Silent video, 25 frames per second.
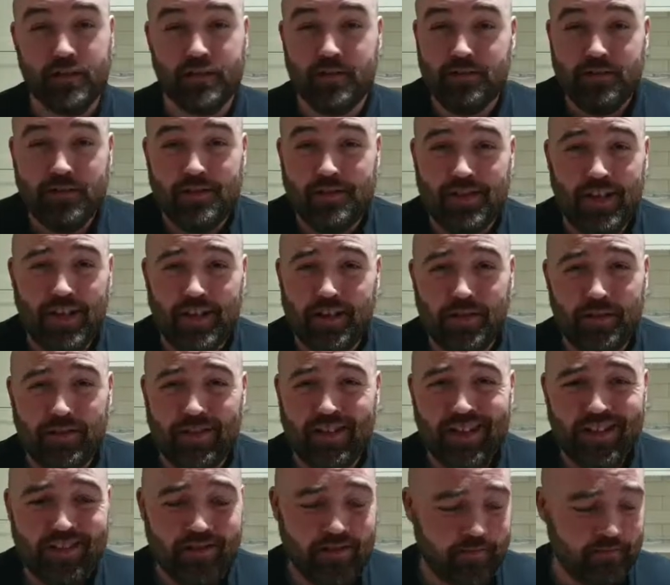because I don't
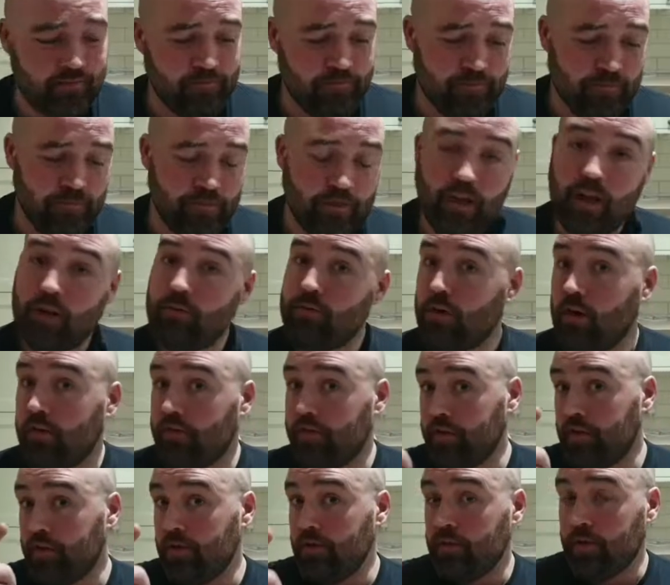need them. I'd
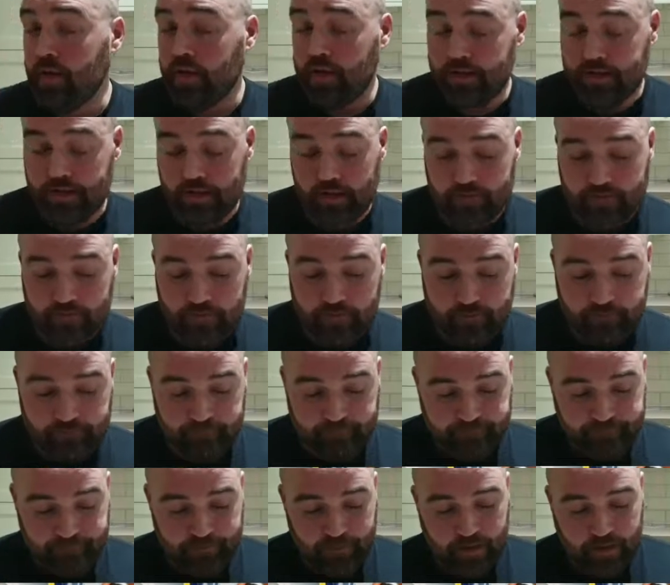rather you guys have them.